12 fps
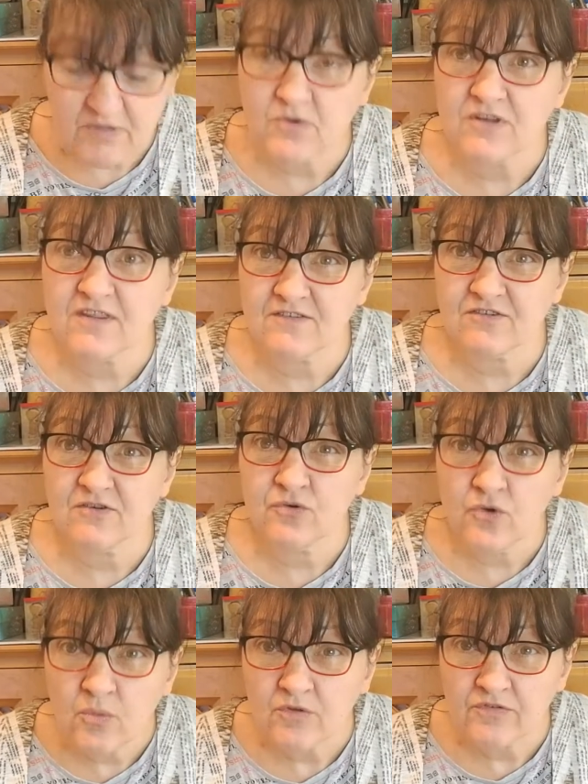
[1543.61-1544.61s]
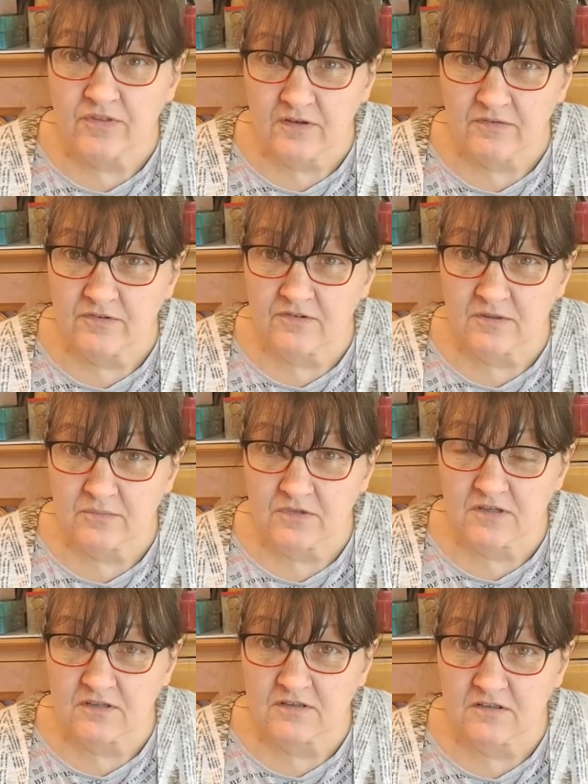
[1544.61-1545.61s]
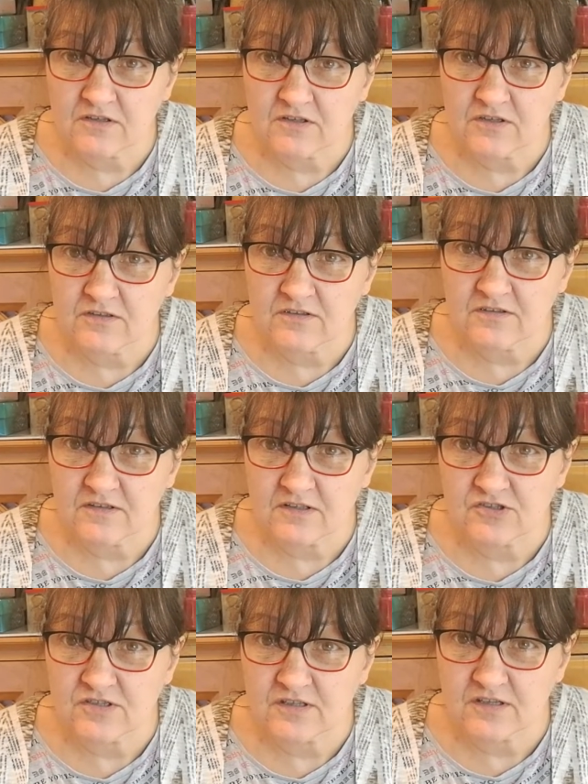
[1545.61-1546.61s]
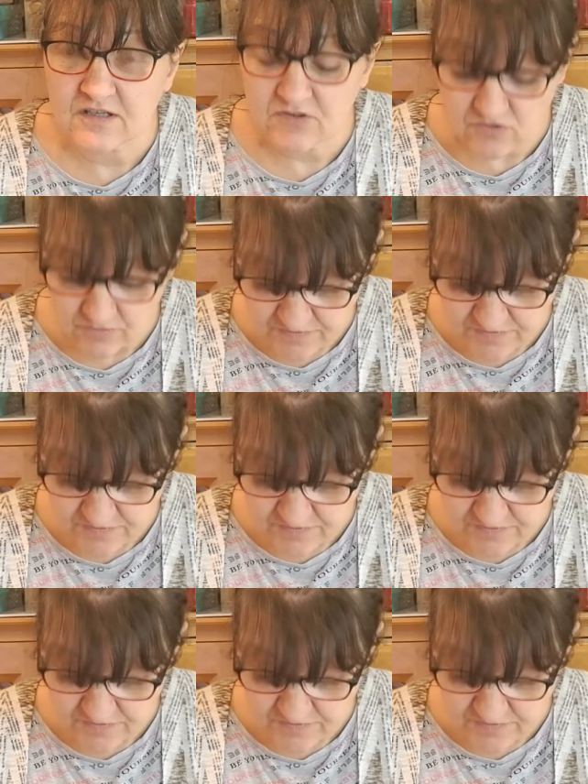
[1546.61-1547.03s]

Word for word: whether that's a normal thing for somebody that's learning to stitch, that they drop